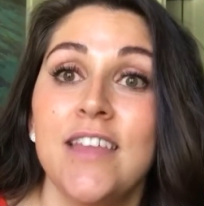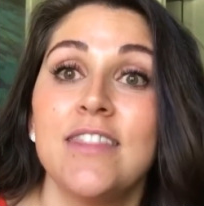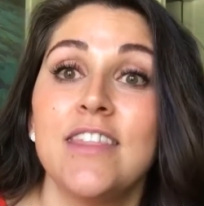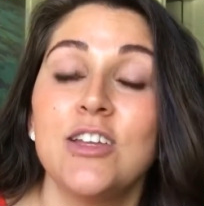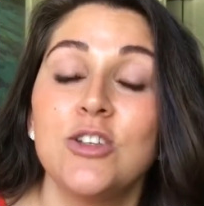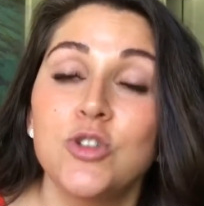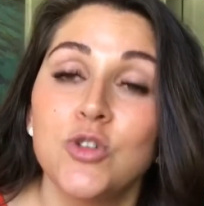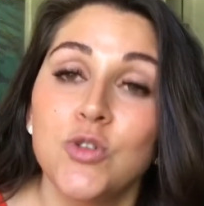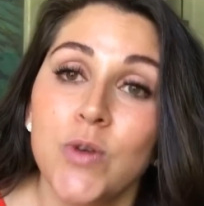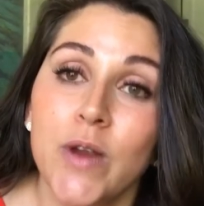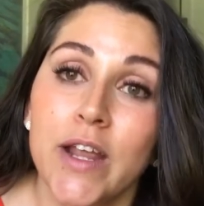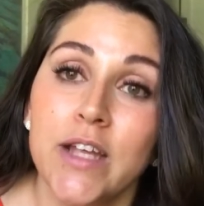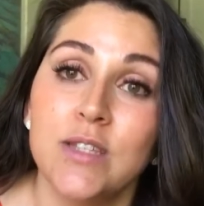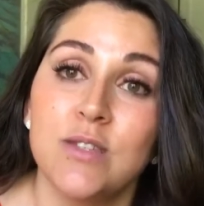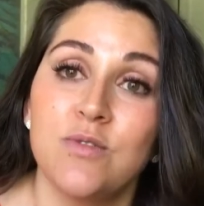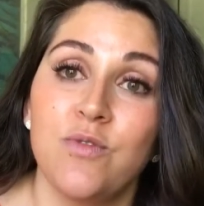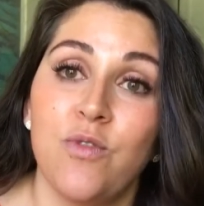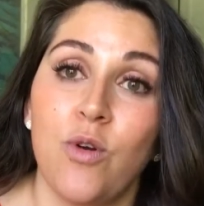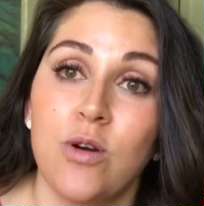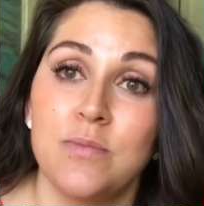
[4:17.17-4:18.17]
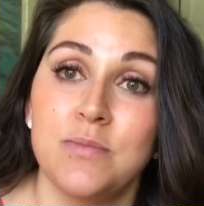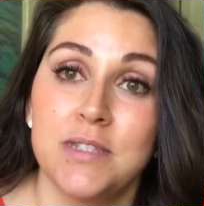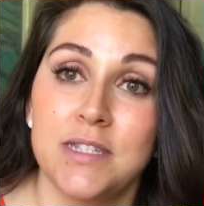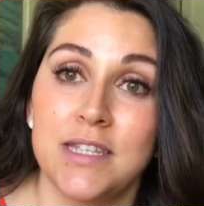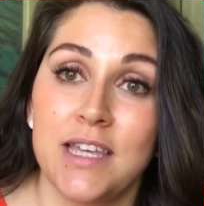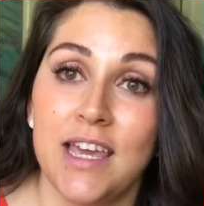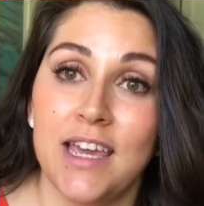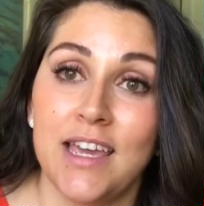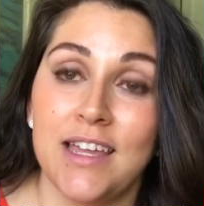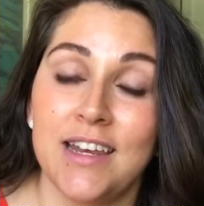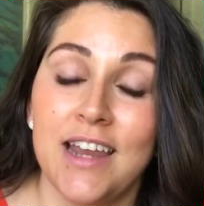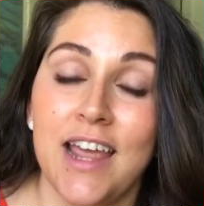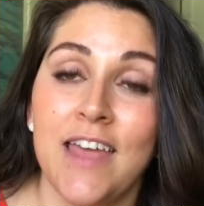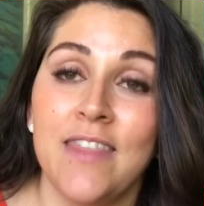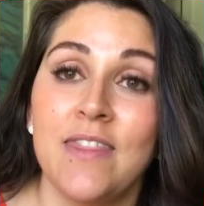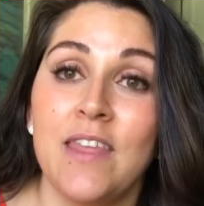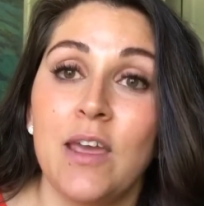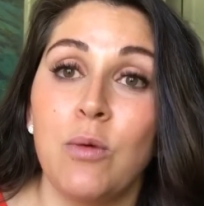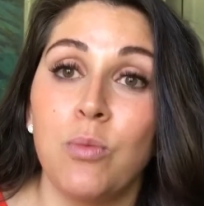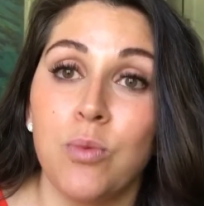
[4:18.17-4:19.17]
They transform skin,
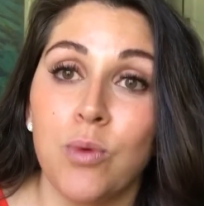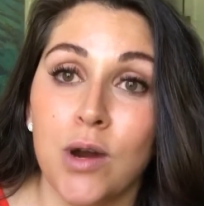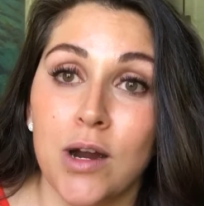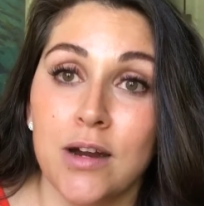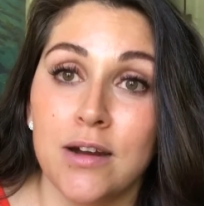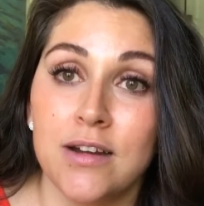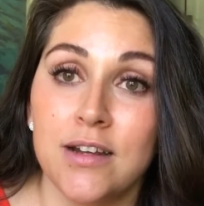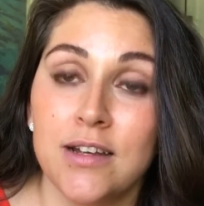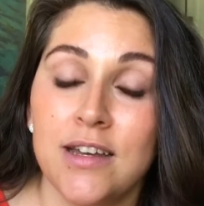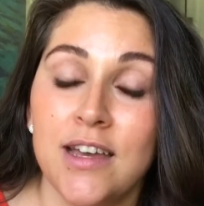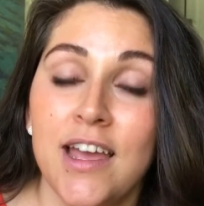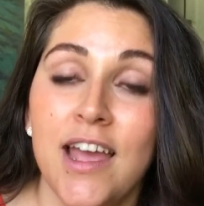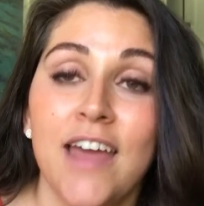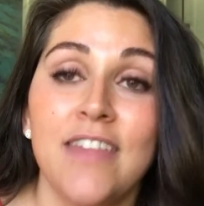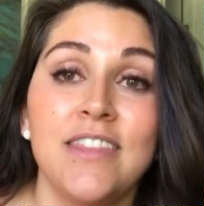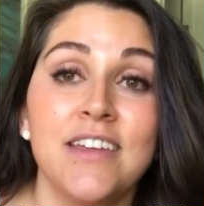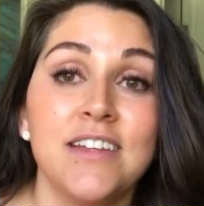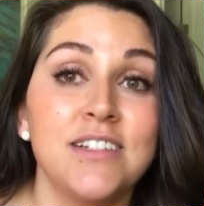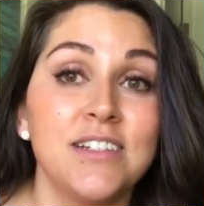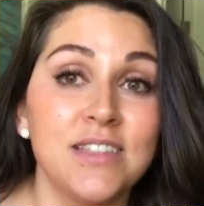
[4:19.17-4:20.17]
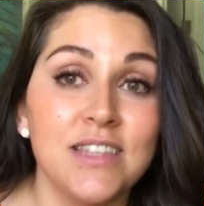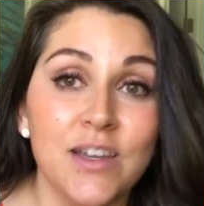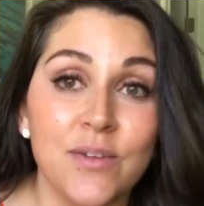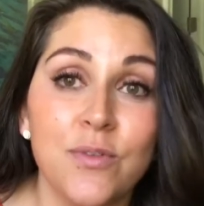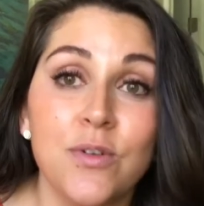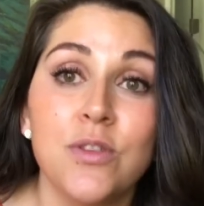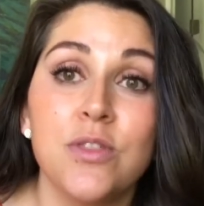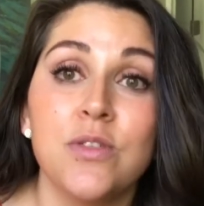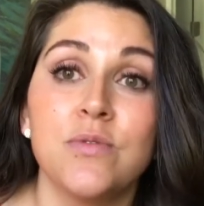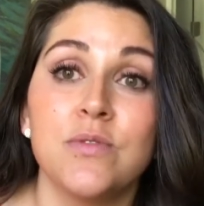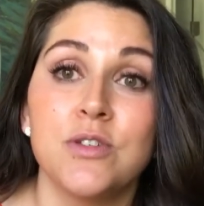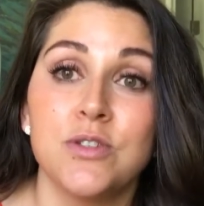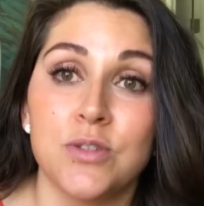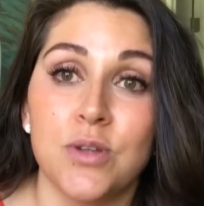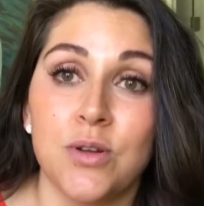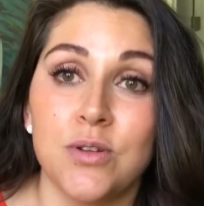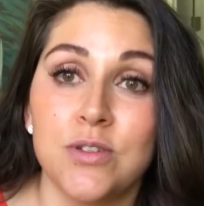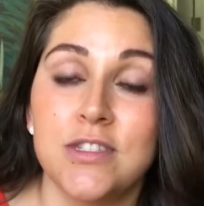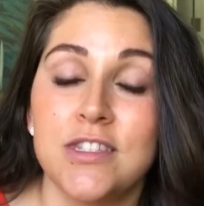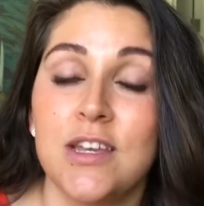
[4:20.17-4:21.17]
and they work, and they deliver the
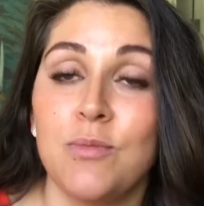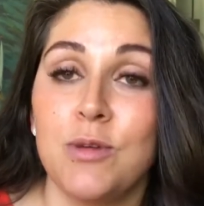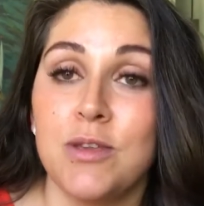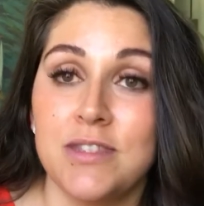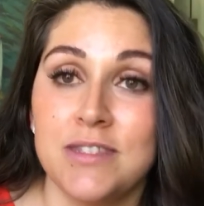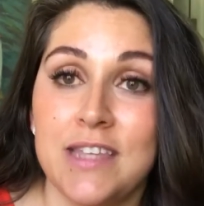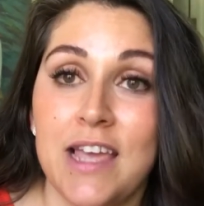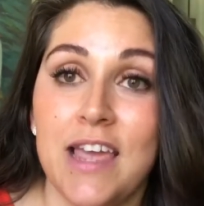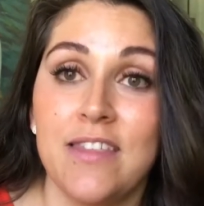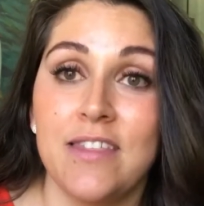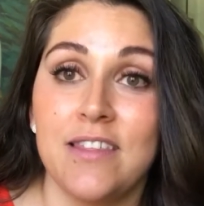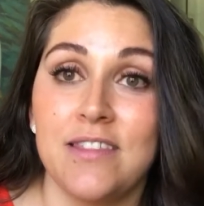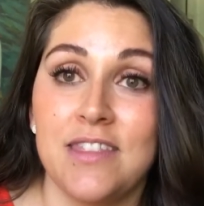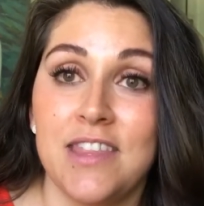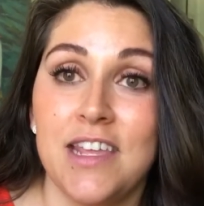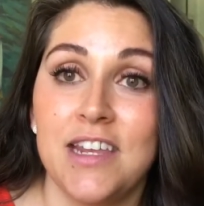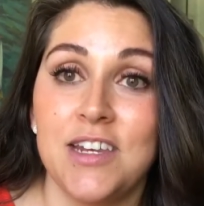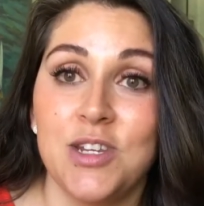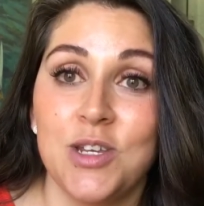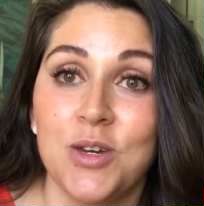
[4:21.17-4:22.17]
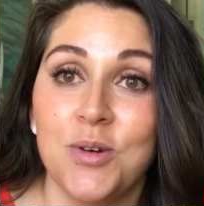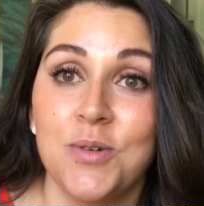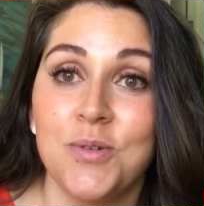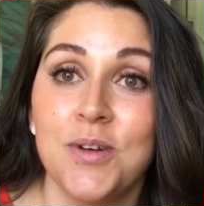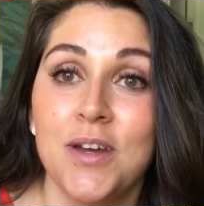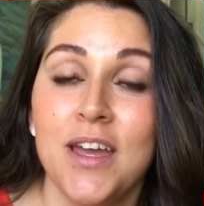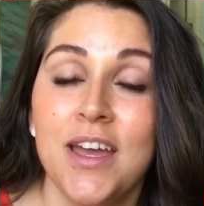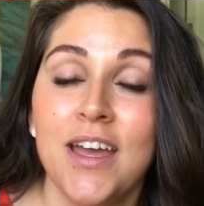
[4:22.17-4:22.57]
results that we say that they do.